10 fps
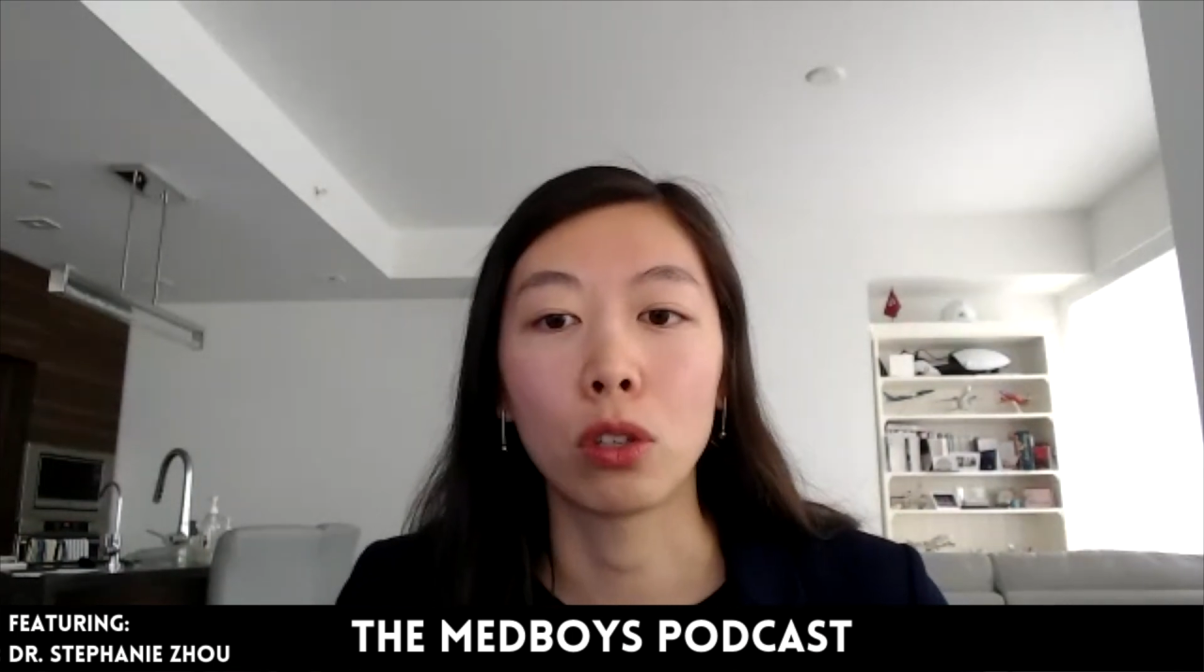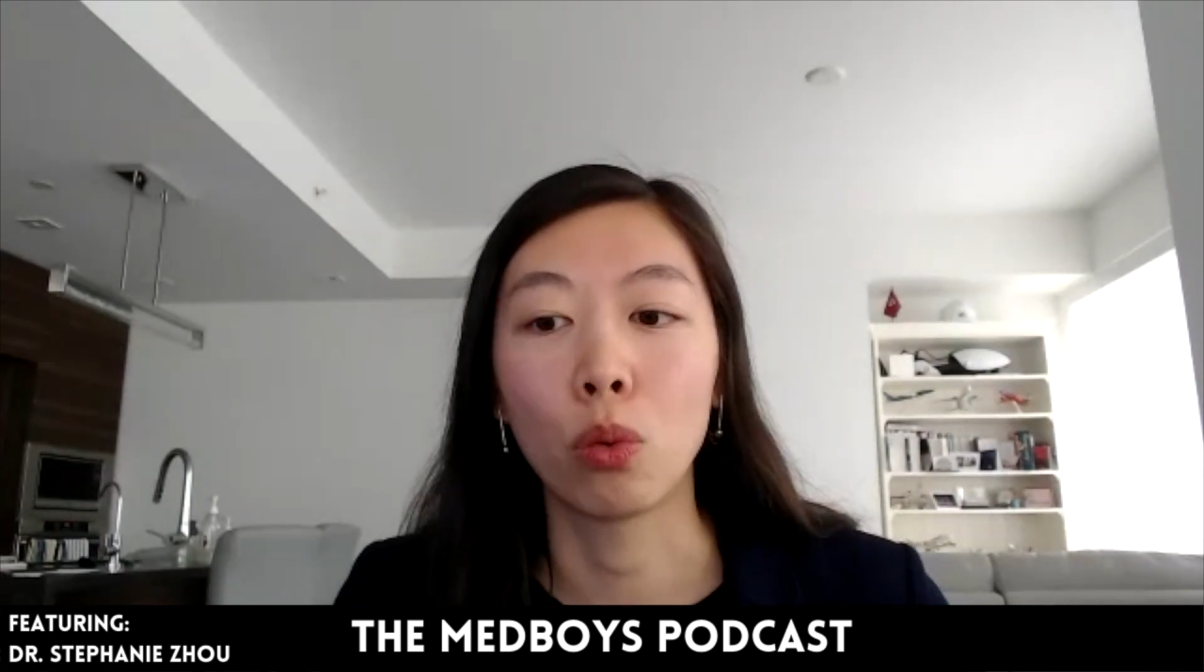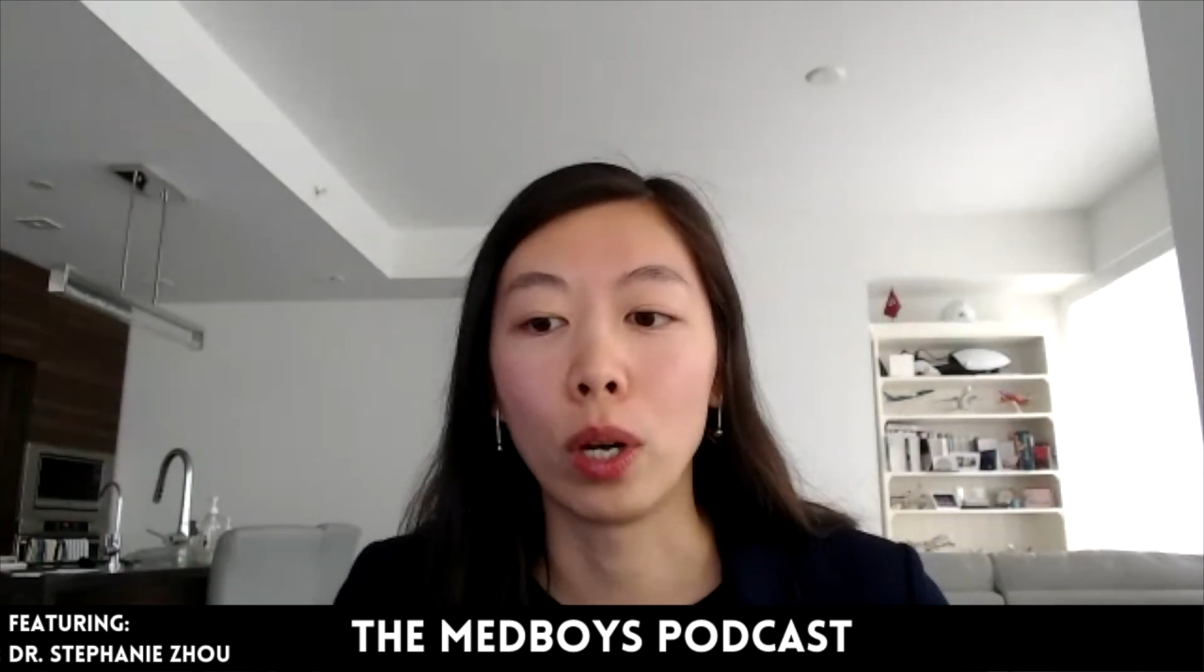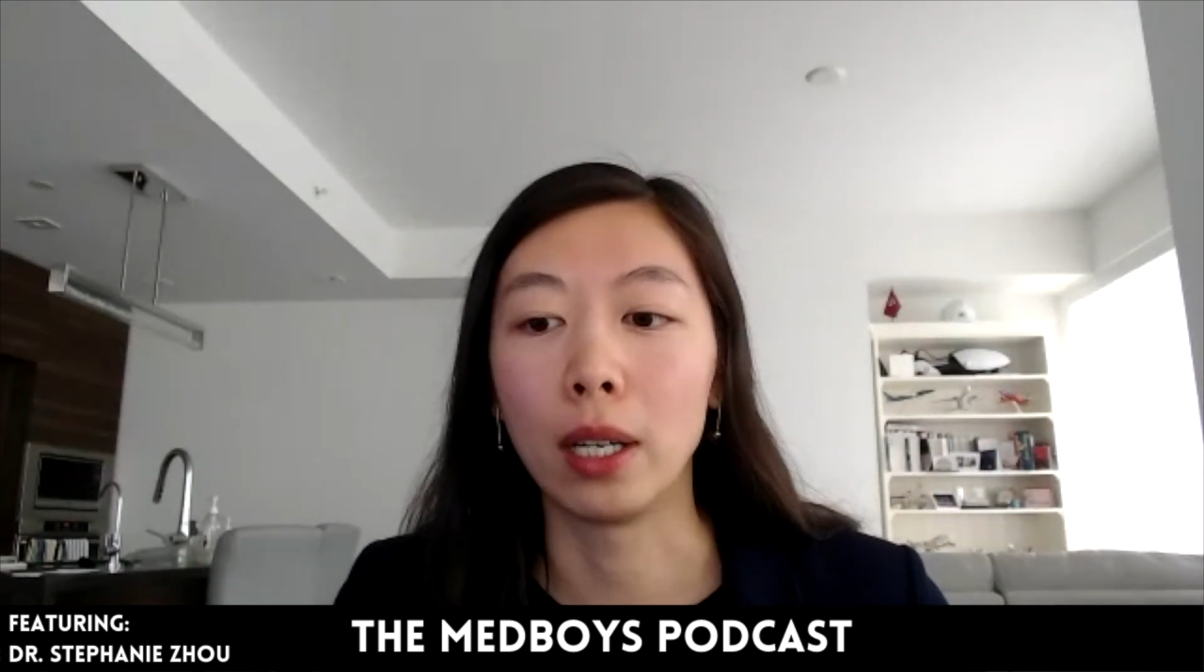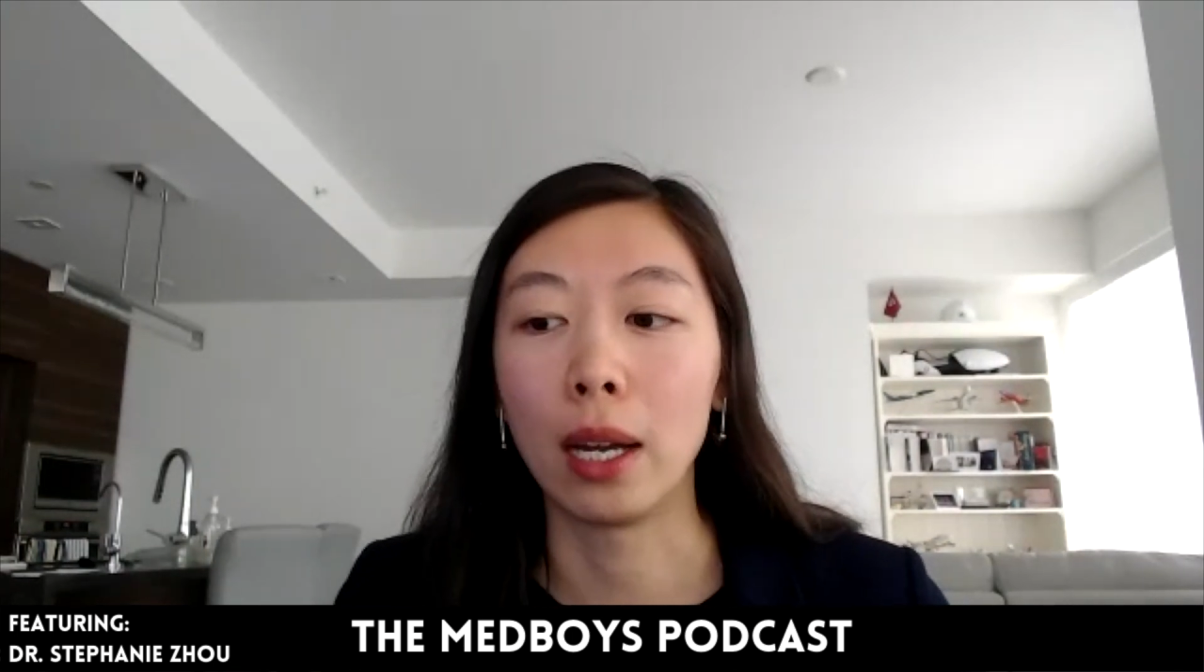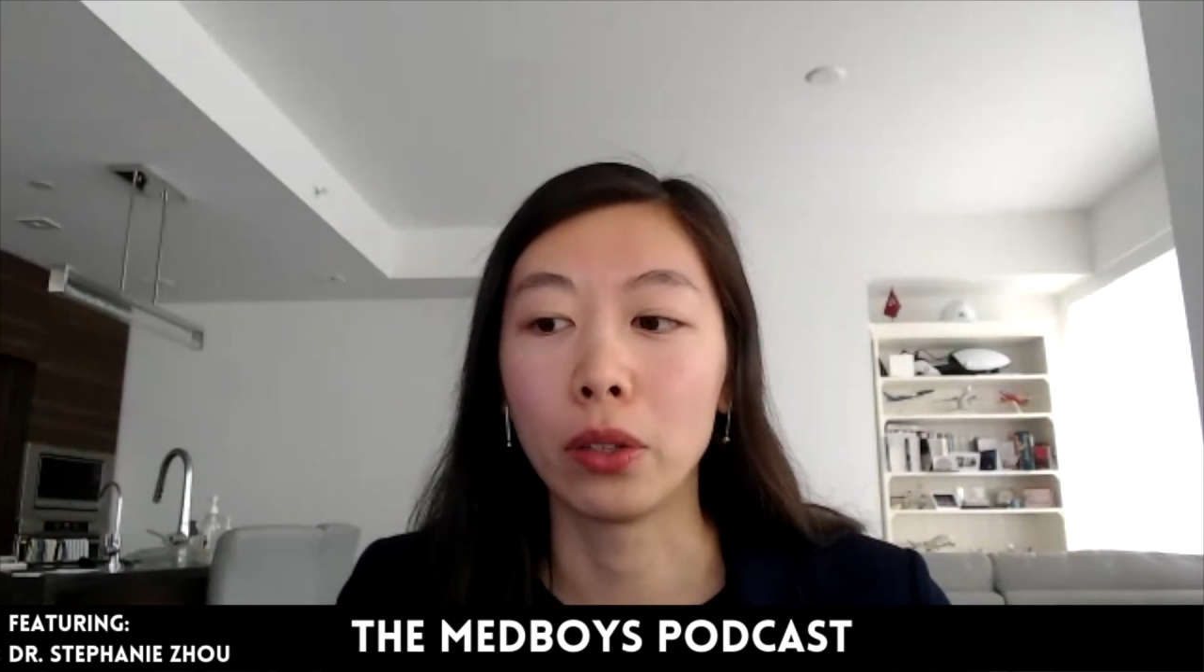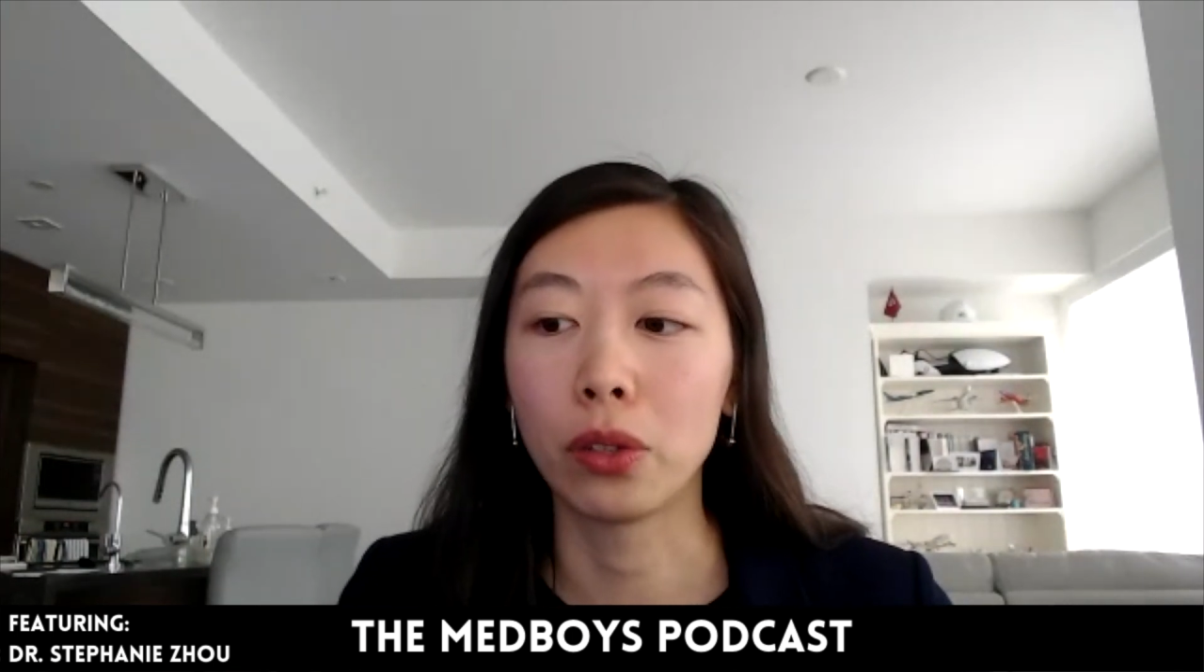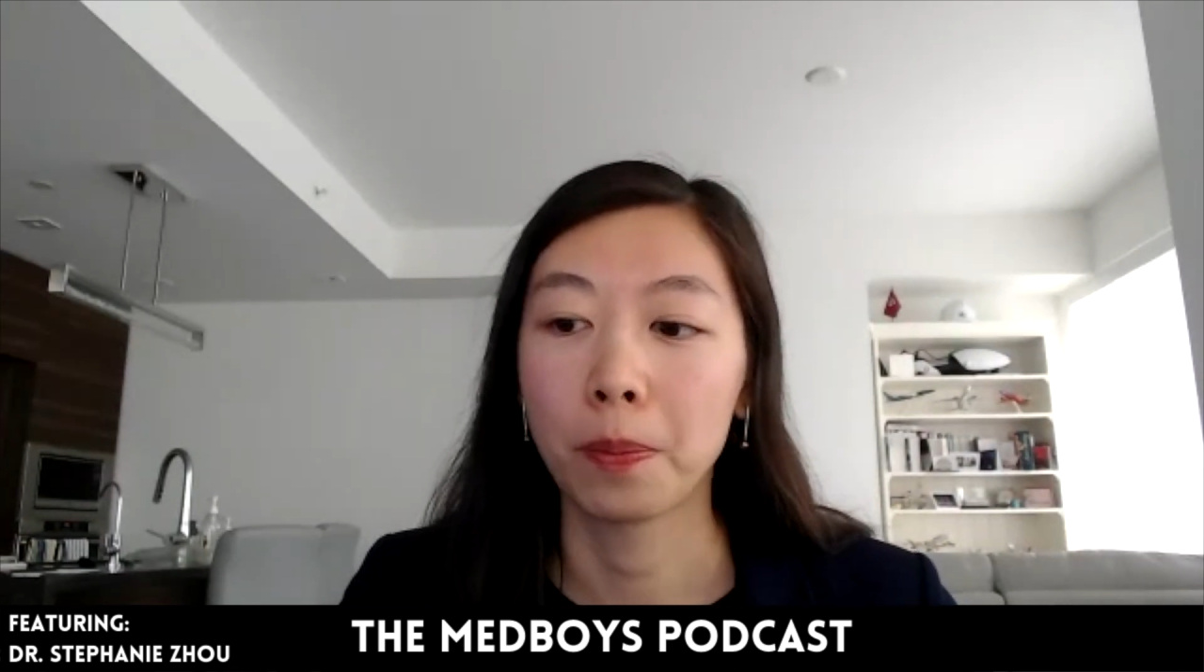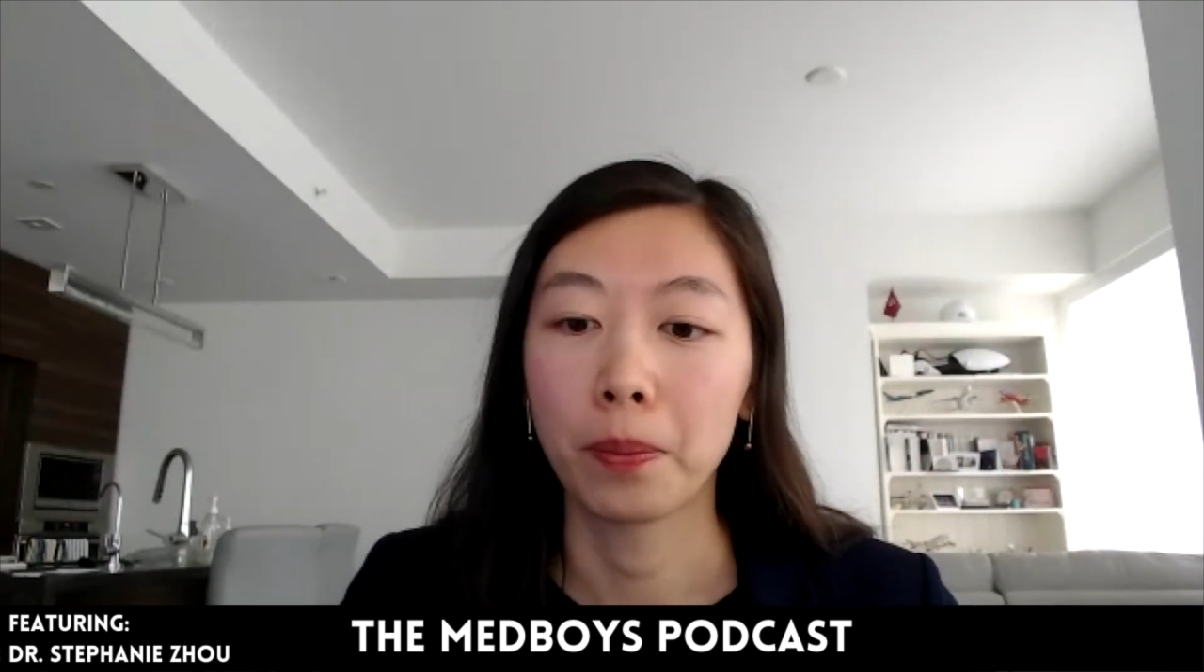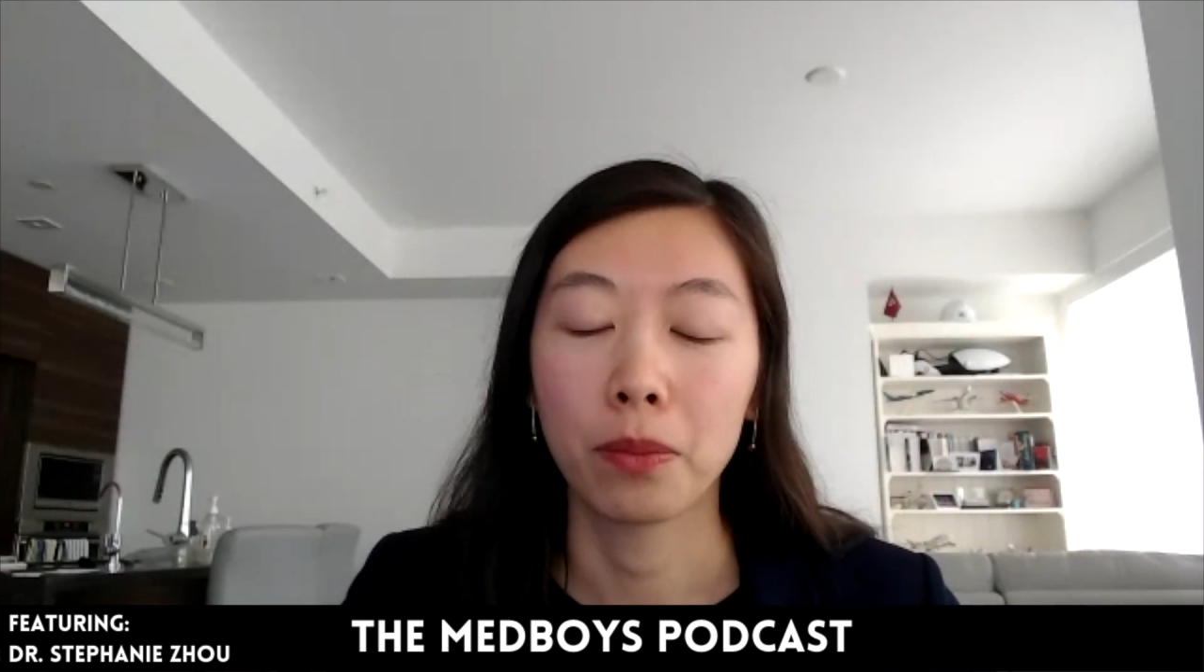Whereas